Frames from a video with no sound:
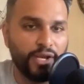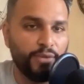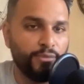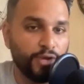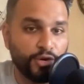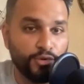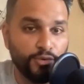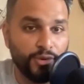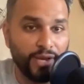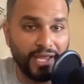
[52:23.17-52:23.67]

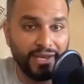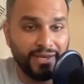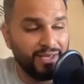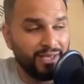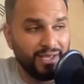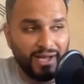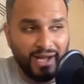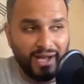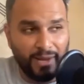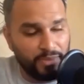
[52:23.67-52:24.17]
And
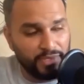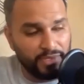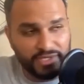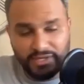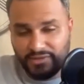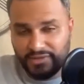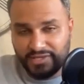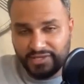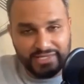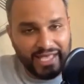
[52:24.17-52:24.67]
up
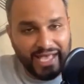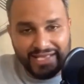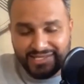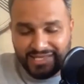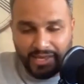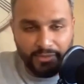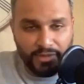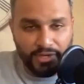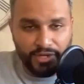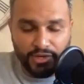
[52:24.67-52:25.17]
until this last
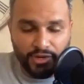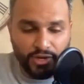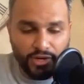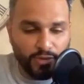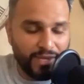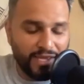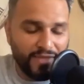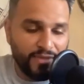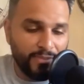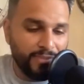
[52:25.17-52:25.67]
time in New York,
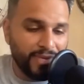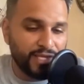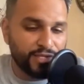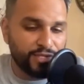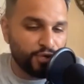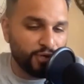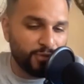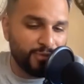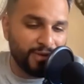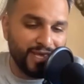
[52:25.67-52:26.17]
we had the
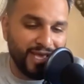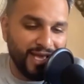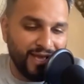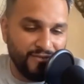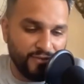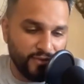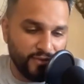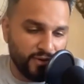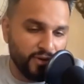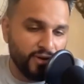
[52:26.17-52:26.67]
biggest tournament
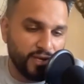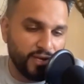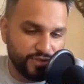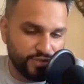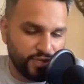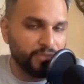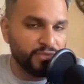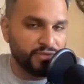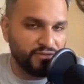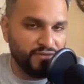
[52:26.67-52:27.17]
ever in
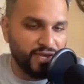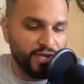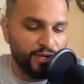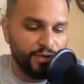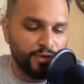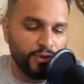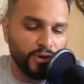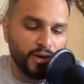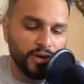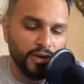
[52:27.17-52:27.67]
terms of
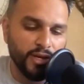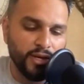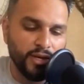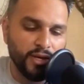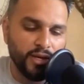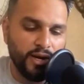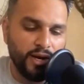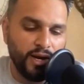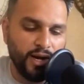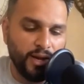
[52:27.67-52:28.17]
indoor
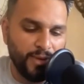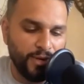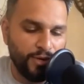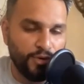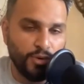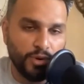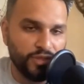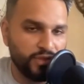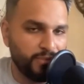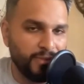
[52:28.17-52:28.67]
in
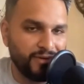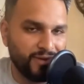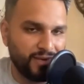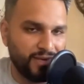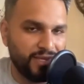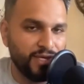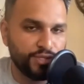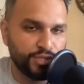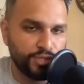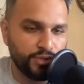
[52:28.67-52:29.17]
North
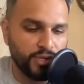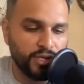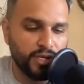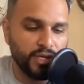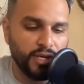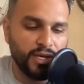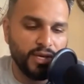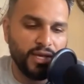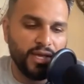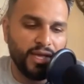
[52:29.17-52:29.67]
American history.
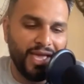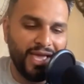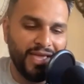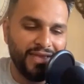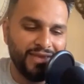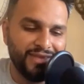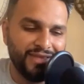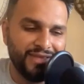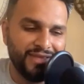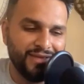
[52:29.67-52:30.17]

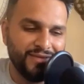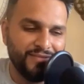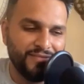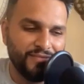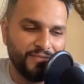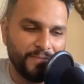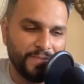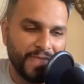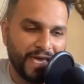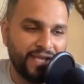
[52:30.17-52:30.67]
And
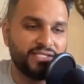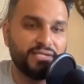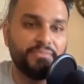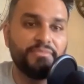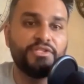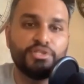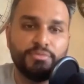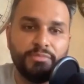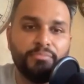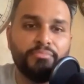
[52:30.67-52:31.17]
that is
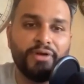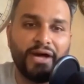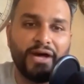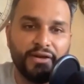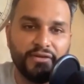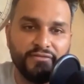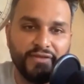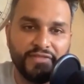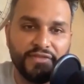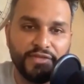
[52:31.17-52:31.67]
something to be
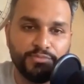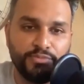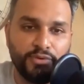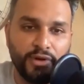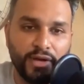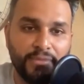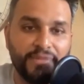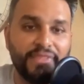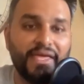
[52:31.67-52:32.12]
proud of at this point.